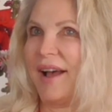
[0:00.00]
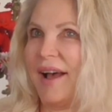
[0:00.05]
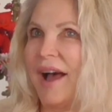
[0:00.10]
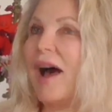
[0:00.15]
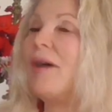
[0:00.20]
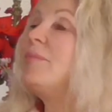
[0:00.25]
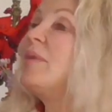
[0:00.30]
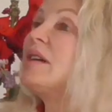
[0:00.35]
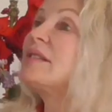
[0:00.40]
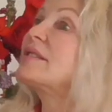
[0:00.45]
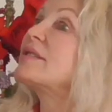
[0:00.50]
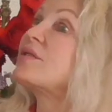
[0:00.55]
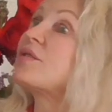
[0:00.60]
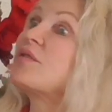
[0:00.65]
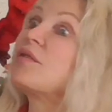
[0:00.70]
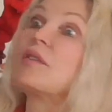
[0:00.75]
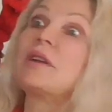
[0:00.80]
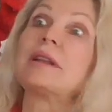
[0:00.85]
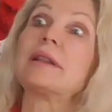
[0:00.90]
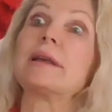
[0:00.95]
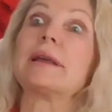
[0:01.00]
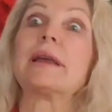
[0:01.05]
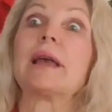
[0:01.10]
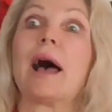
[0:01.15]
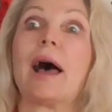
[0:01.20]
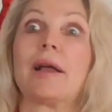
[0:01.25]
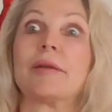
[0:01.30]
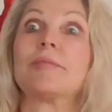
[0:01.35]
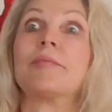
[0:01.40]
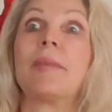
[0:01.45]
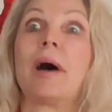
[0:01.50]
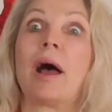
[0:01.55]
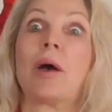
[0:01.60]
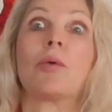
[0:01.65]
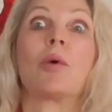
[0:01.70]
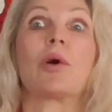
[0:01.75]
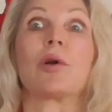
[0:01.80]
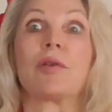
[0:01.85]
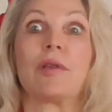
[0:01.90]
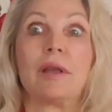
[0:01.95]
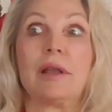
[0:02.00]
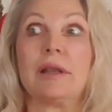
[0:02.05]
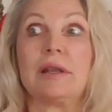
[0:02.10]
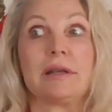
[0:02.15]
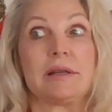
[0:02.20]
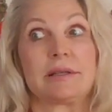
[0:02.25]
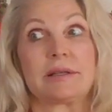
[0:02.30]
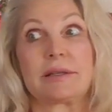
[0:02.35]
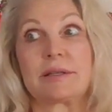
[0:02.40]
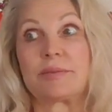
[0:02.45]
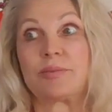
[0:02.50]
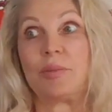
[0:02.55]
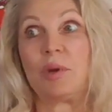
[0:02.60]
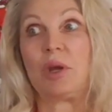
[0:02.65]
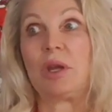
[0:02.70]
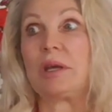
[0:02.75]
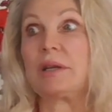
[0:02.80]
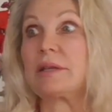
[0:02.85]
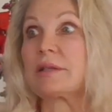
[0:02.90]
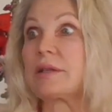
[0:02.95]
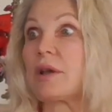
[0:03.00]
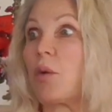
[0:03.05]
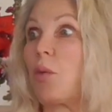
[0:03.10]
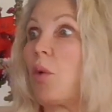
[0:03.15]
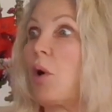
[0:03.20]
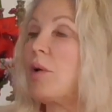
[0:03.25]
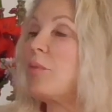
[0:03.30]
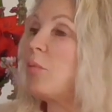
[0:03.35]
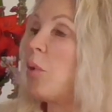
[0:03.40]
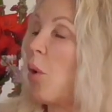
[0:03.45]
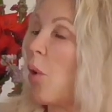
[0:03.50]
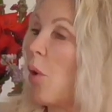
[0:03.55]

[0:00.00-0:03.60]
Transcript: I must have really gotten my worthiness because at one